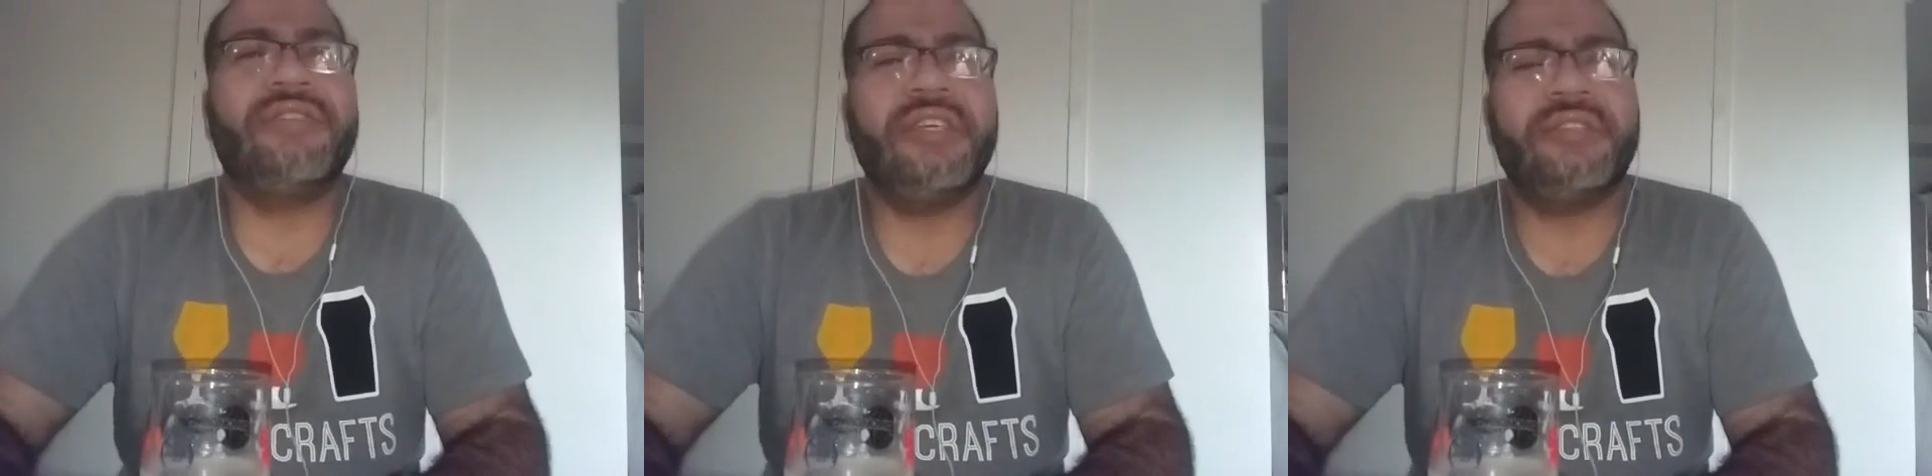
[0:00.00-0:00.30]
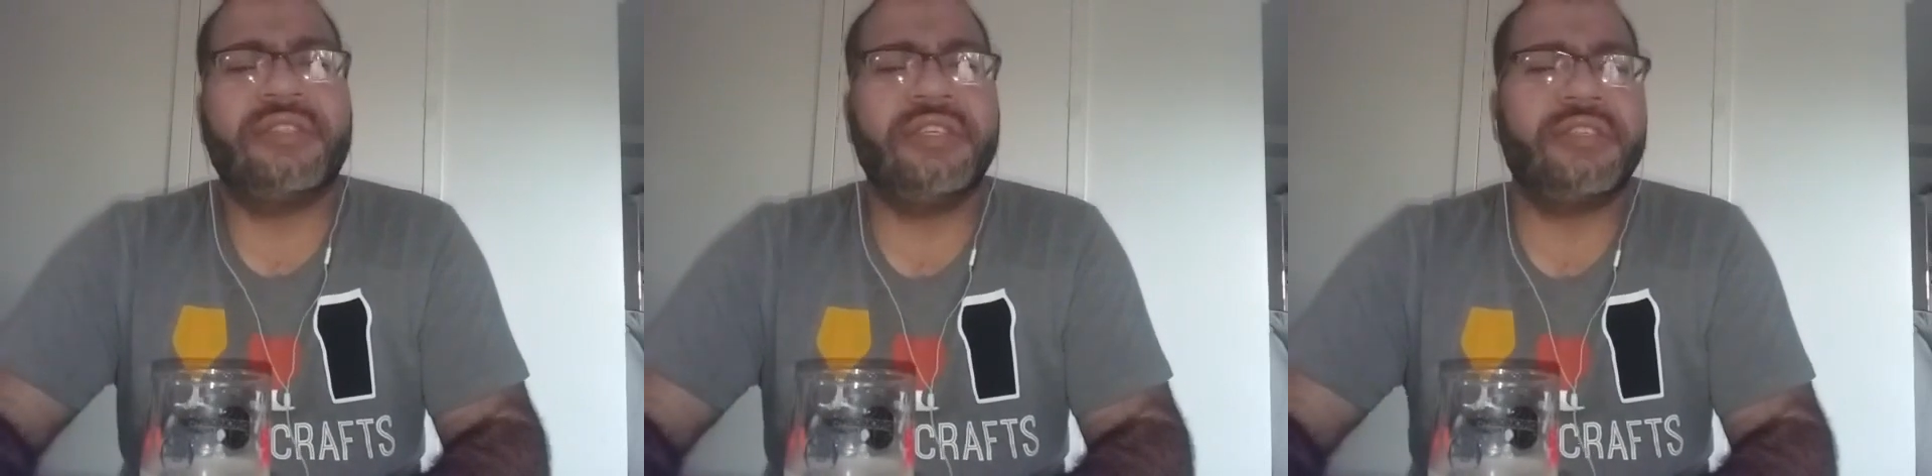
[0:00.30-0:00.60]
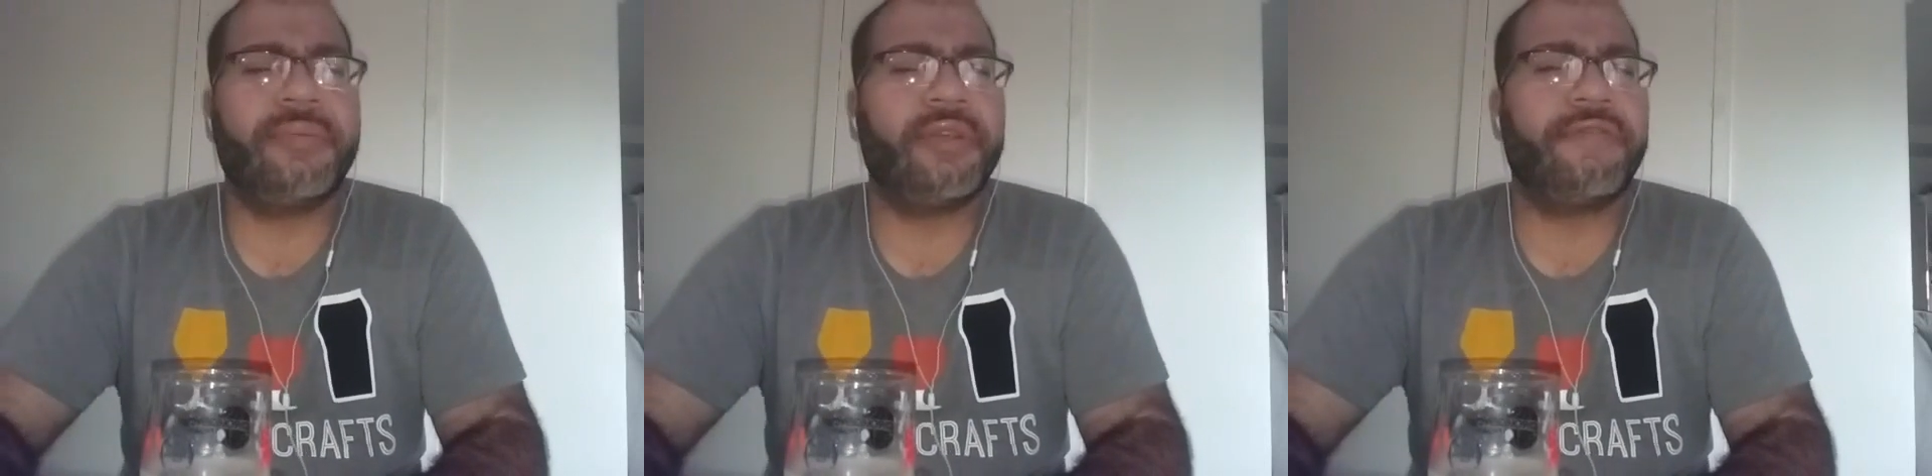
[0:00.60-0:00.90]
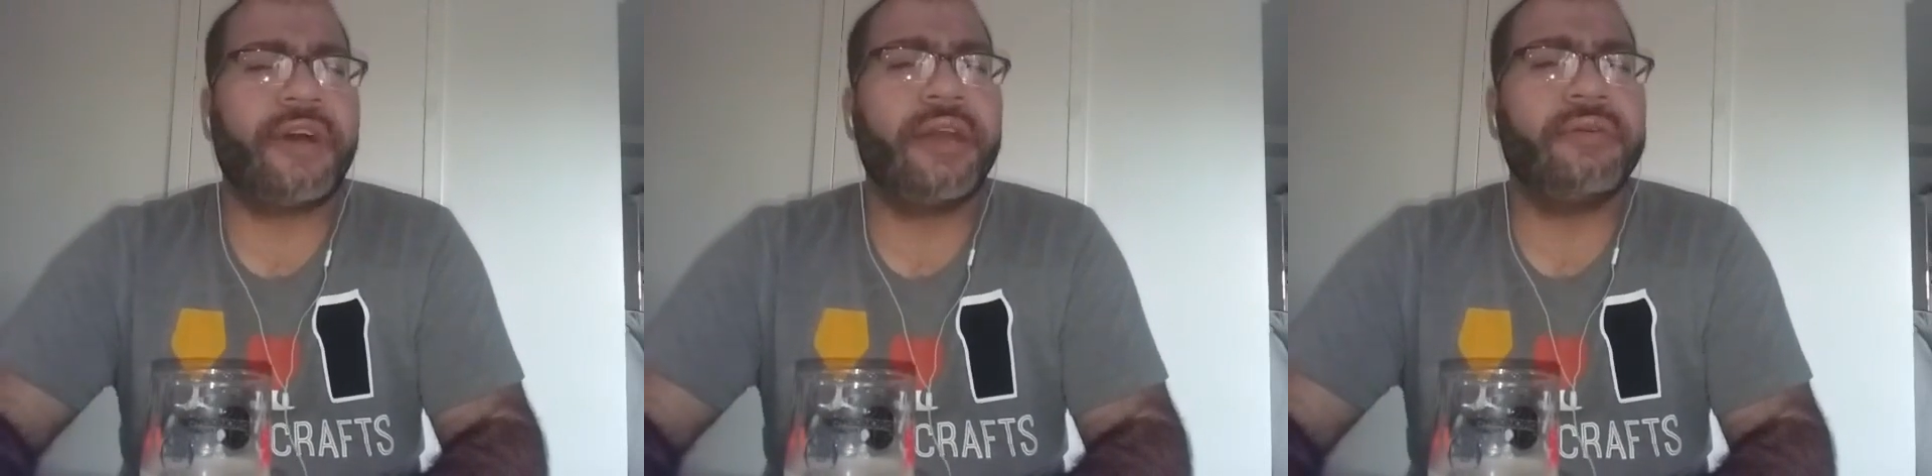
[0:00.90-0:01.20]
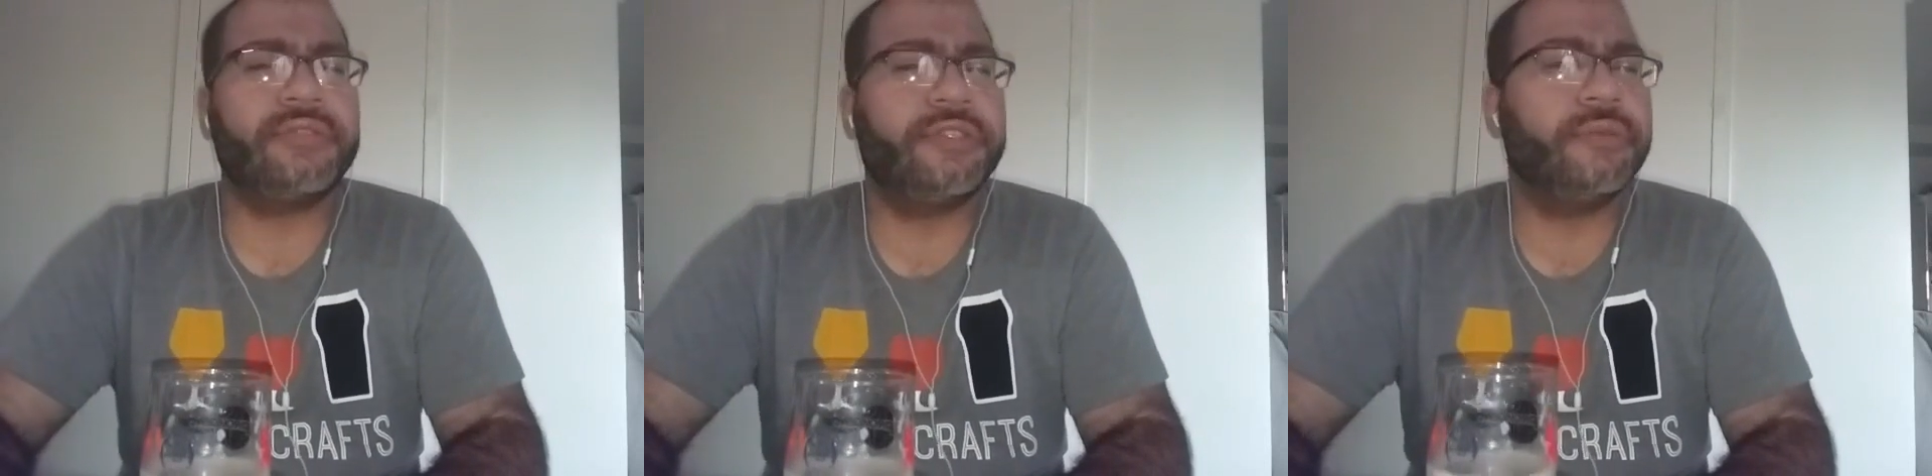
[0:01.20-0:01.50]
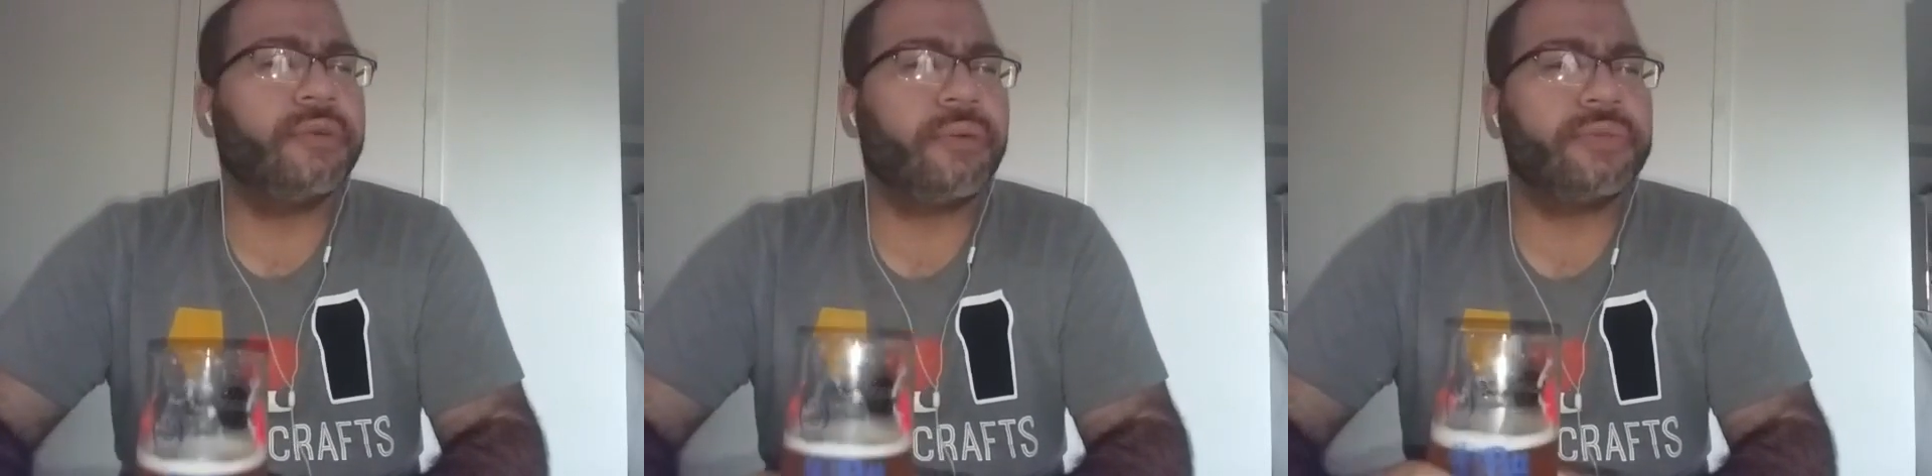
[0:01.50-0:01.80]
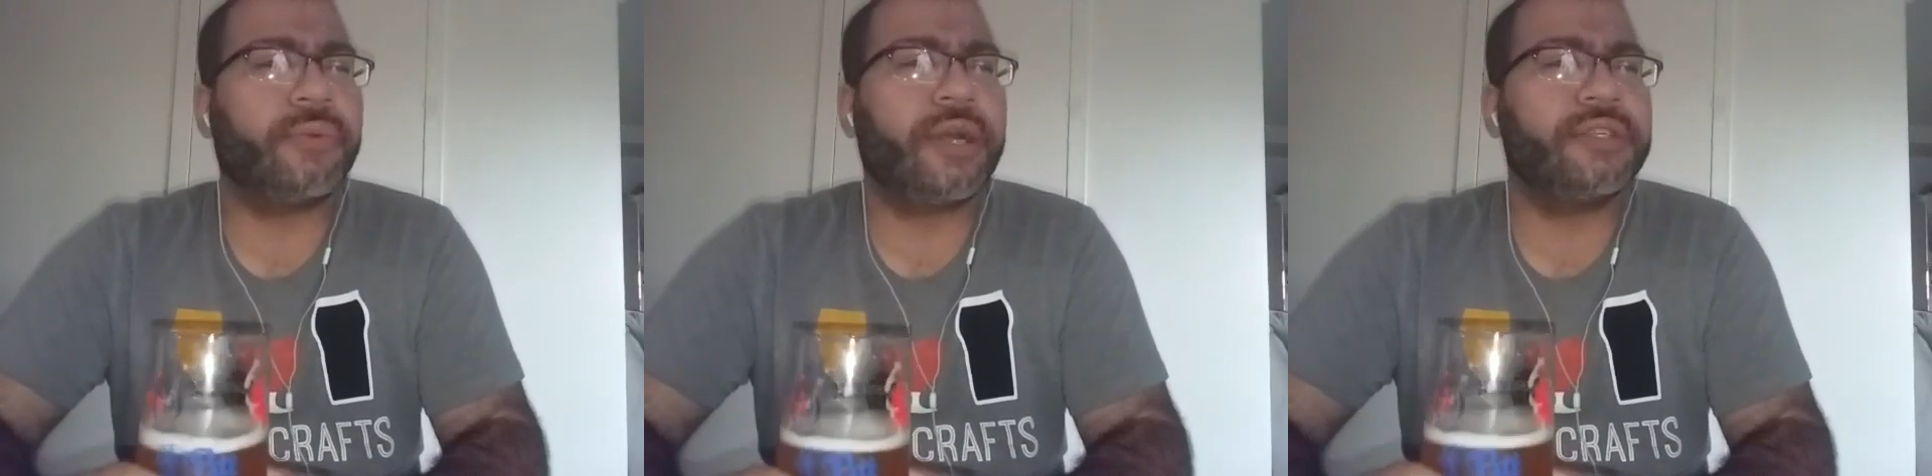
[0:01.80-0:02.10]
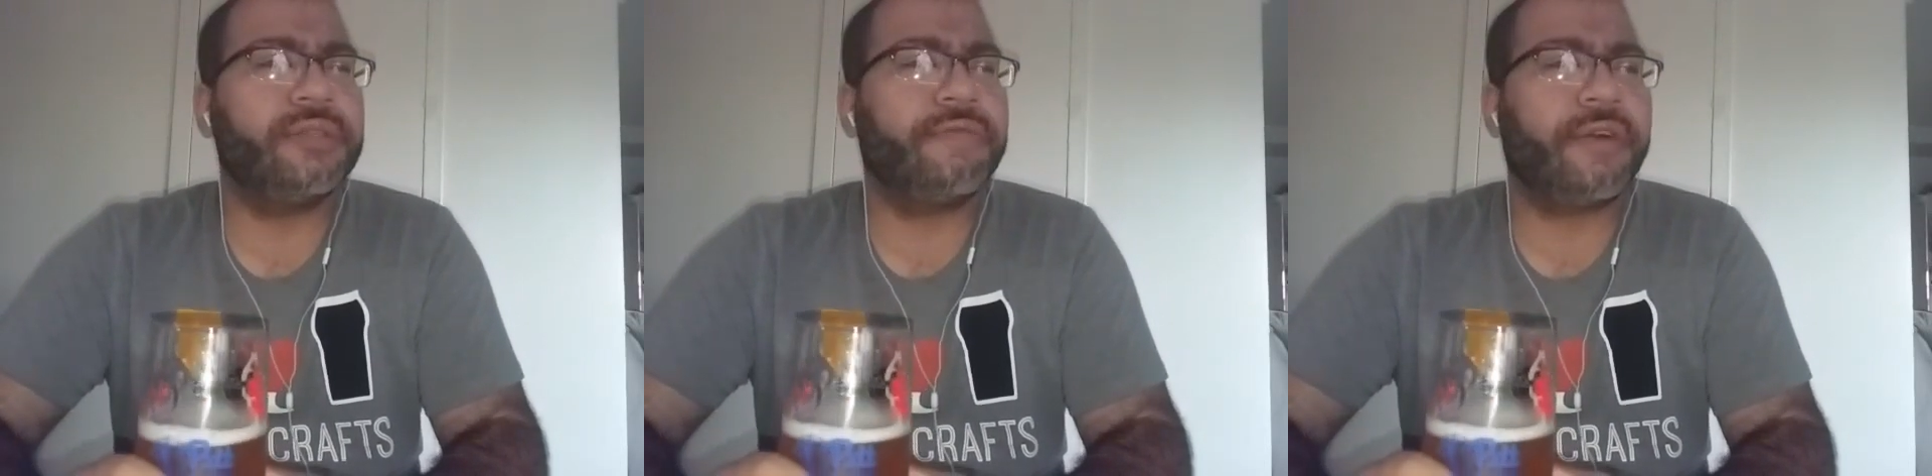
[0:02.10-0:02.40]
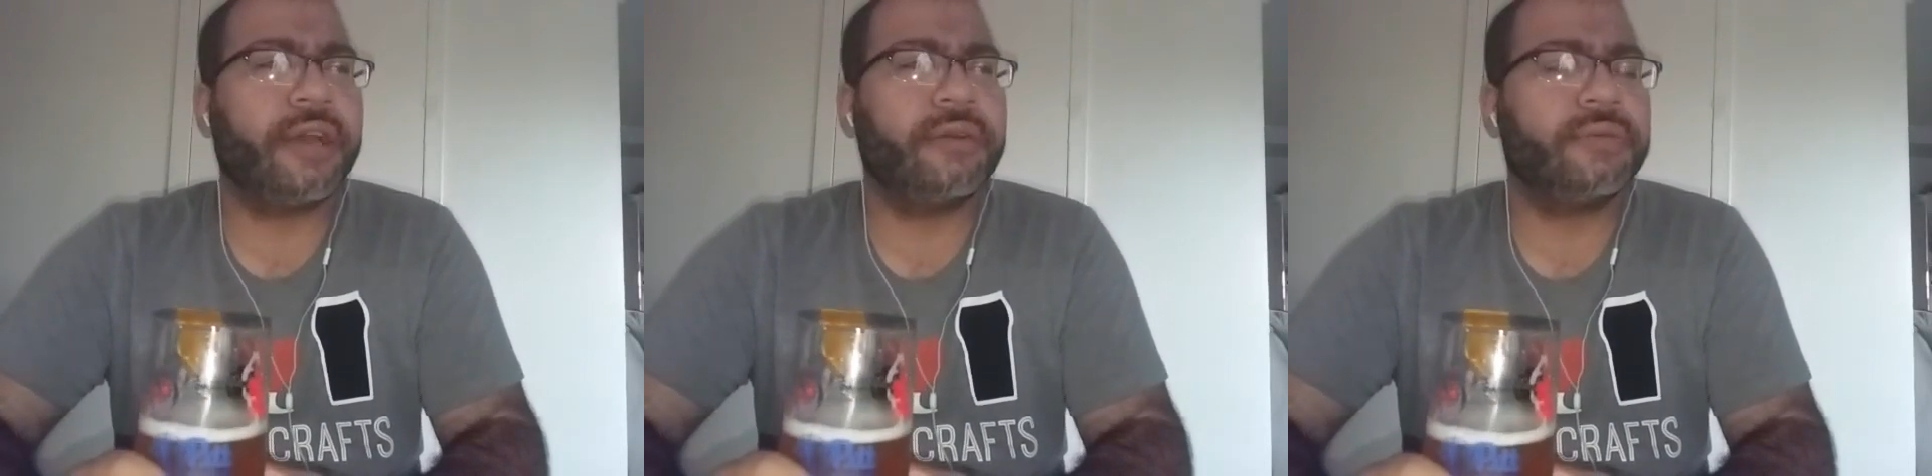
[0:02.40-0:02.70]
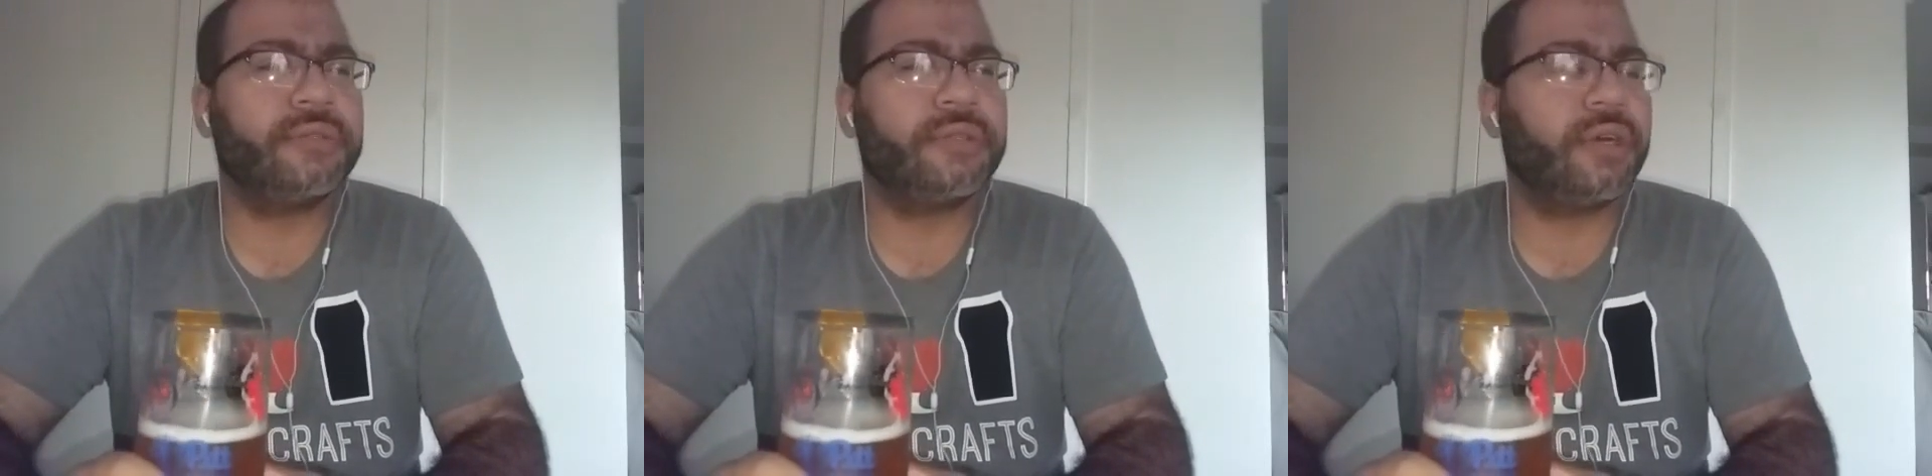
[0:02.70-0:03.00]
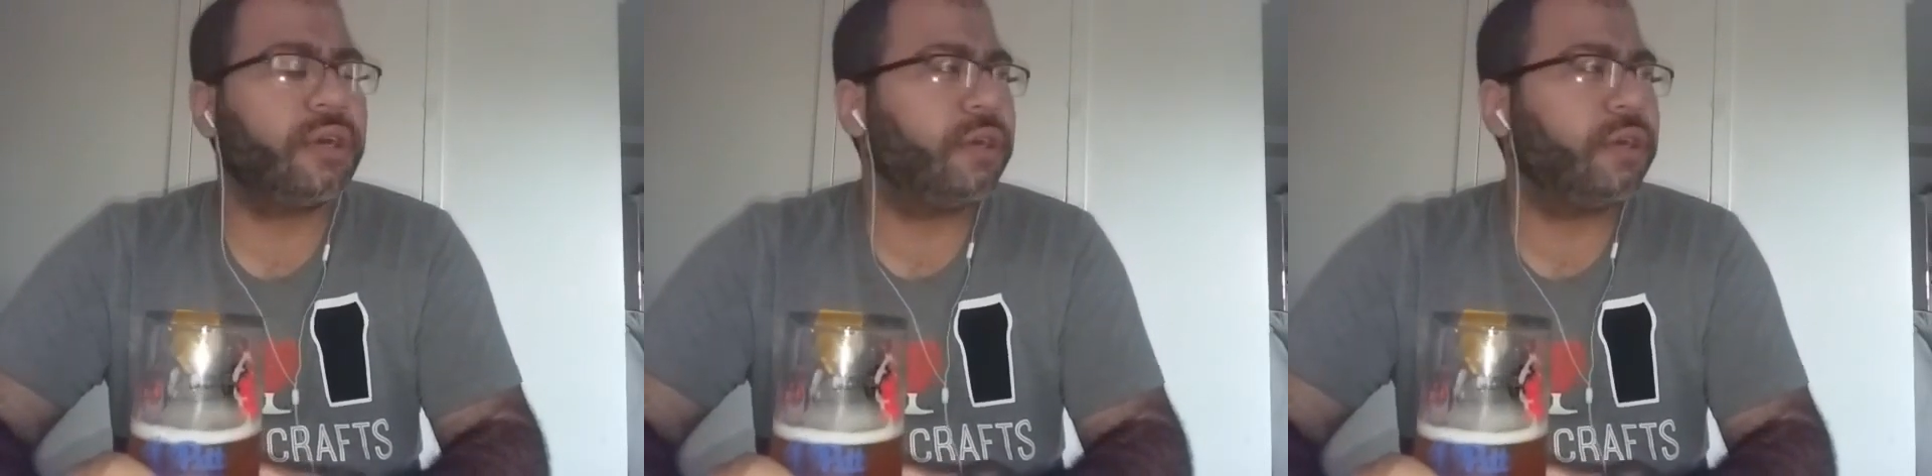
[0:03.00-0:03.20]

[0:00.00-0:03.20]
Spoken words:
did see some of the finals too. I was watching the finals,